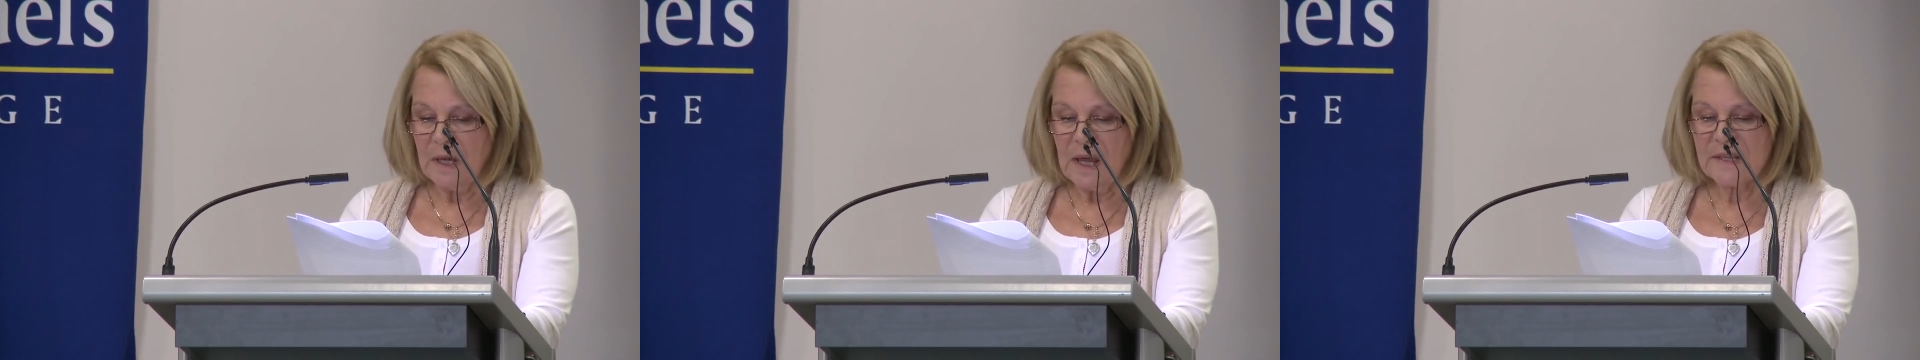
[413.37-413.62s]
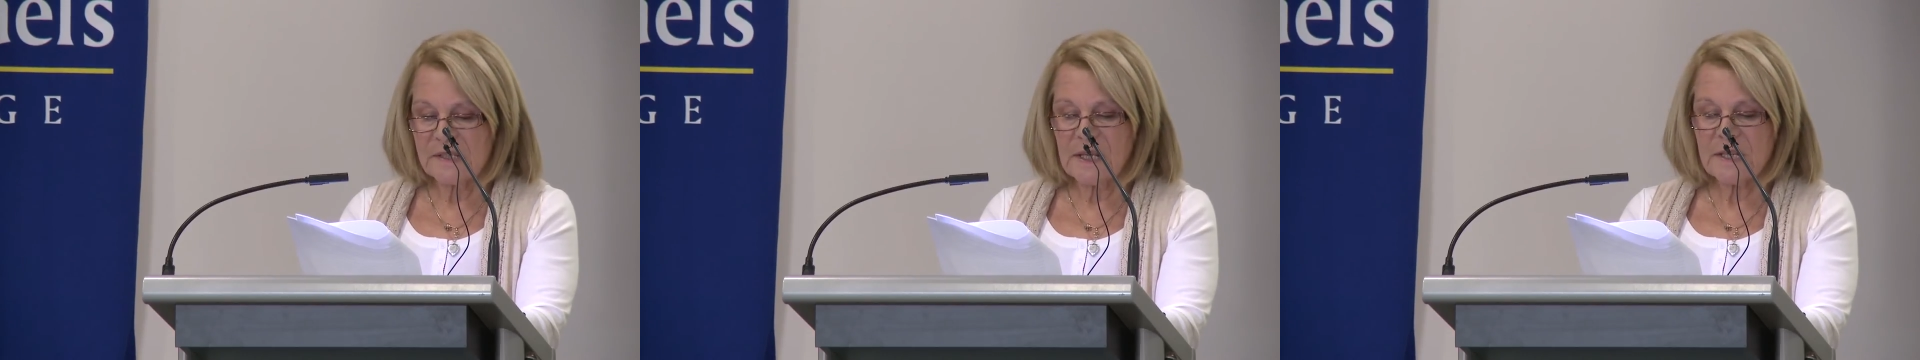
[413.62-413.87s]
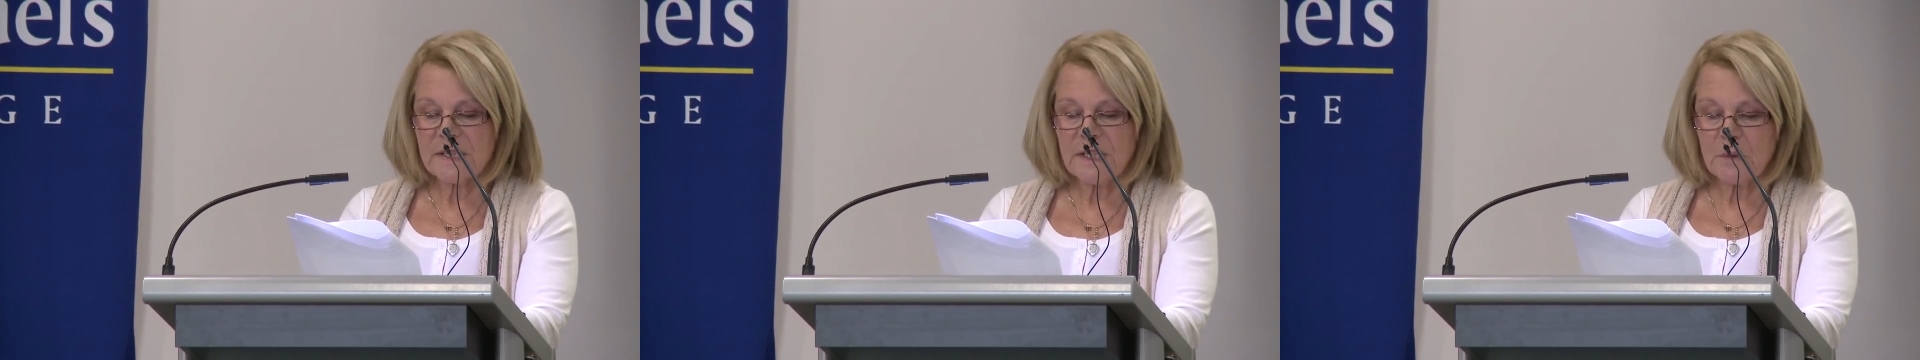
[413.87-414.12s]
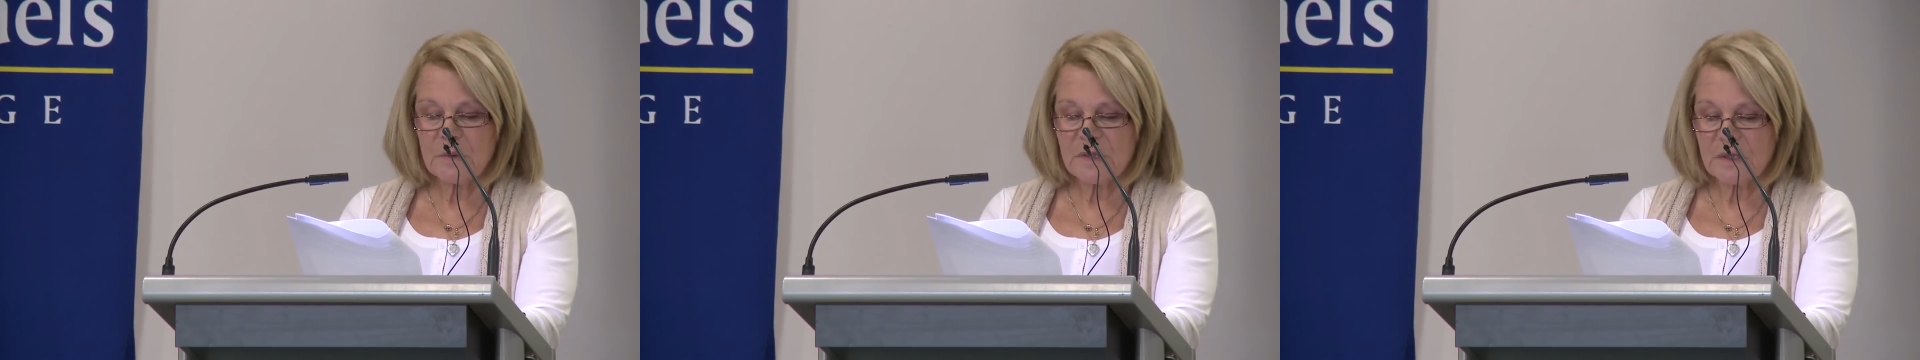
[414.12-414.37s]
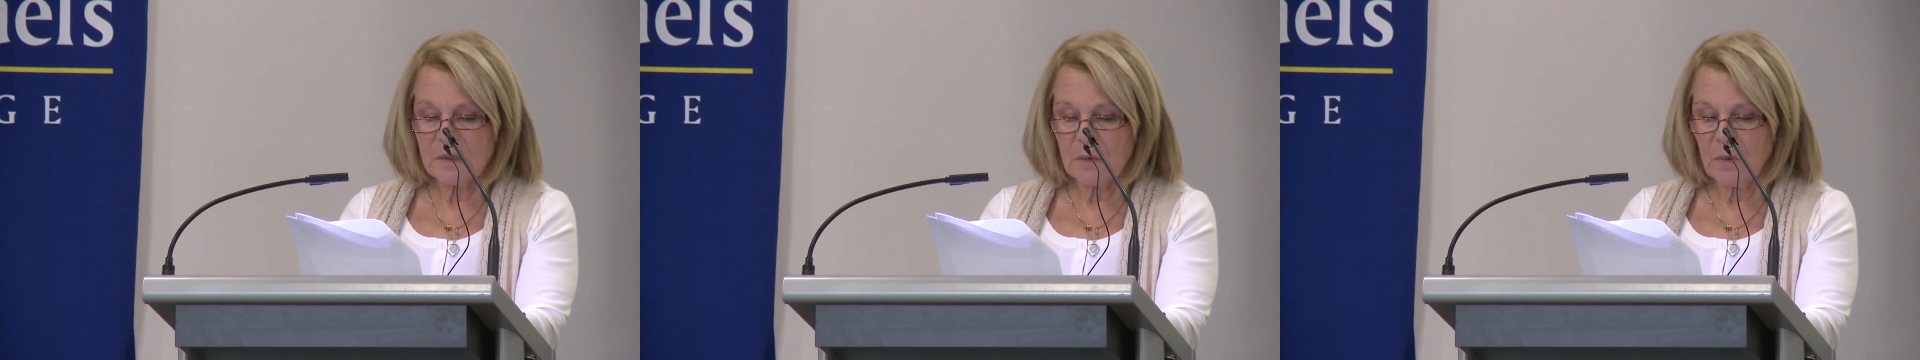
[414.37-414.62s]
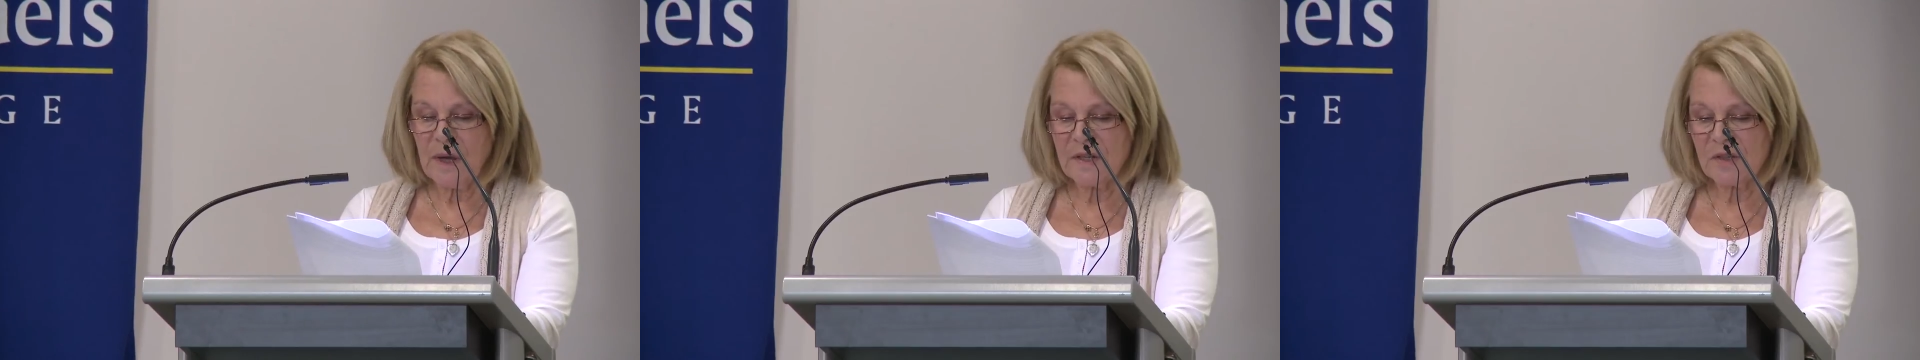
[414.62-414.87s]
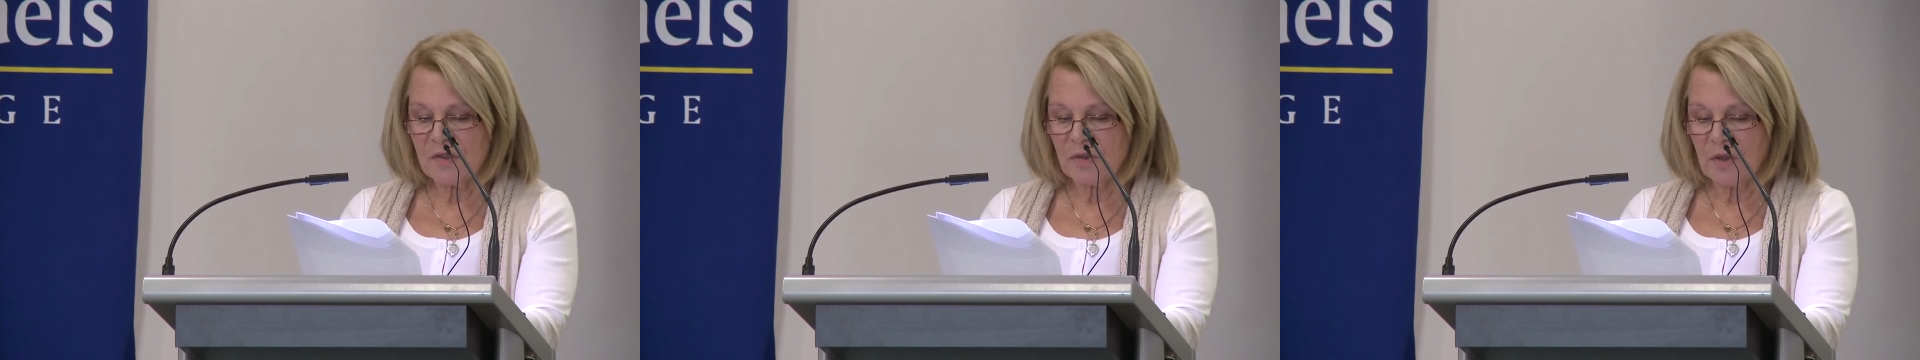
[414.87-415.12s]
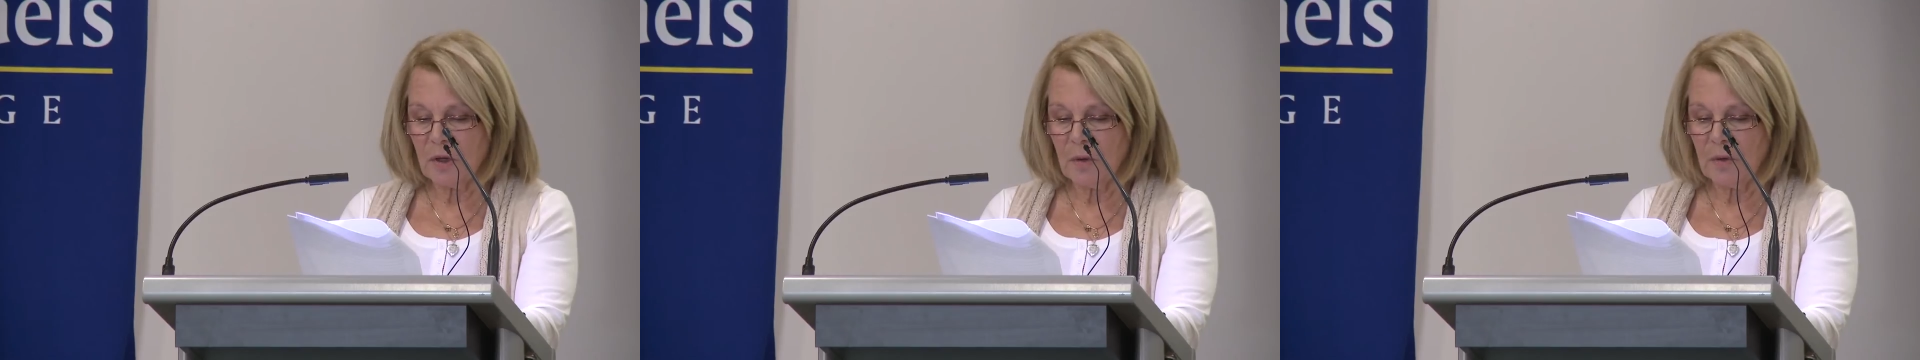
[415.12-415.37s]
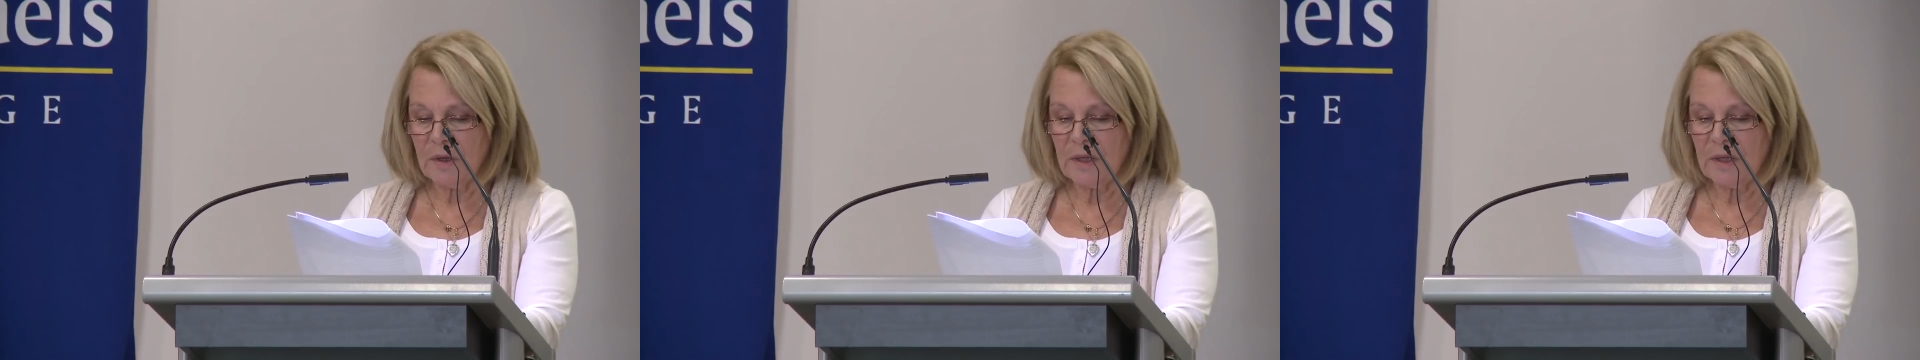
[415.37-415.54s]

as Leslie was waiting to go